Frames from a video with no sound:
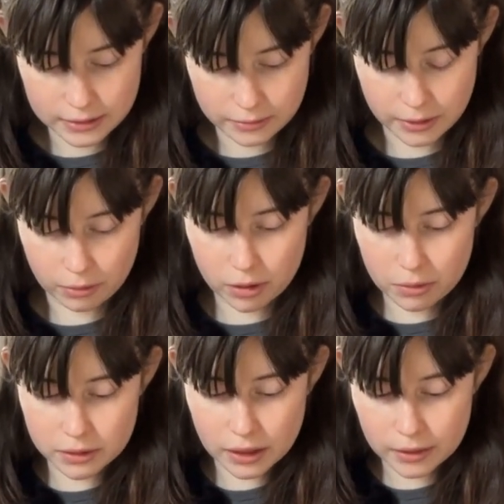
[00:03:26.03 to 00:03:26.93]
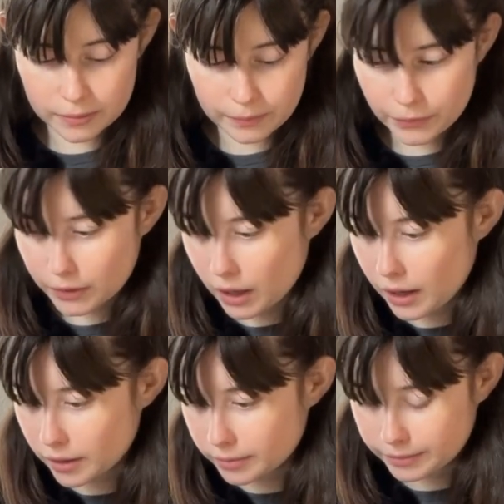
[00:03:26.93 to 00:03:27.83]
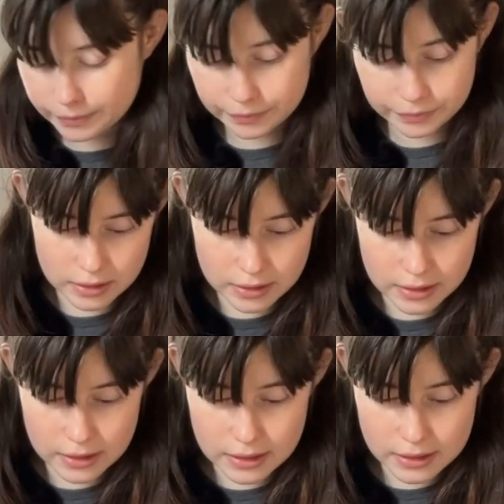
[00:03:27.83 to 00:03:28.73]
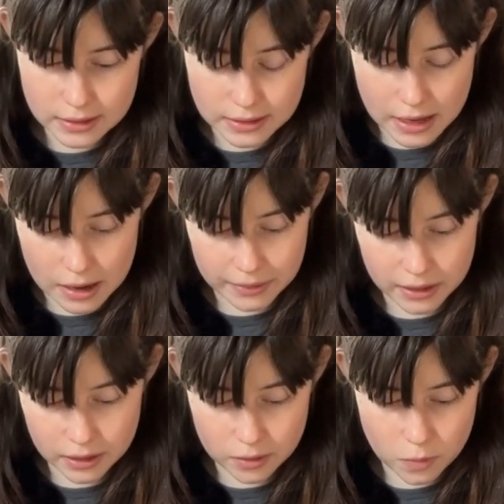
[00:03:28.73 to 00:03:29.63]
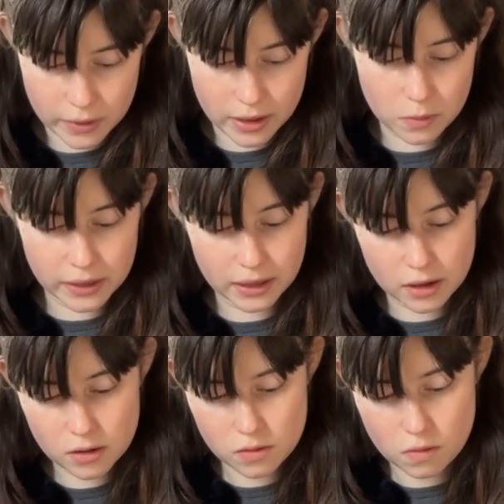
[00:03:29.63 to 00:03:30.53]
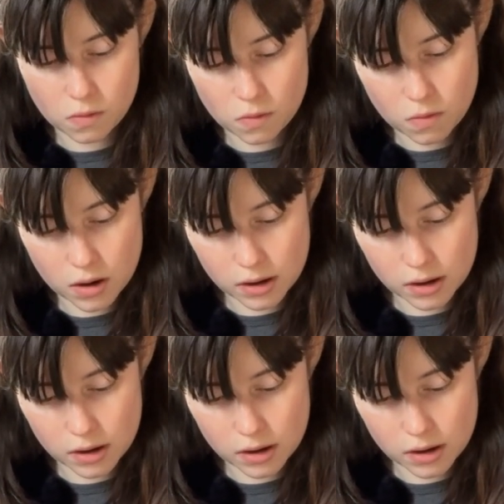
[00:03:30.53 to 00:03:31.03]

We can work with that. Okay. Stabbing, away we go.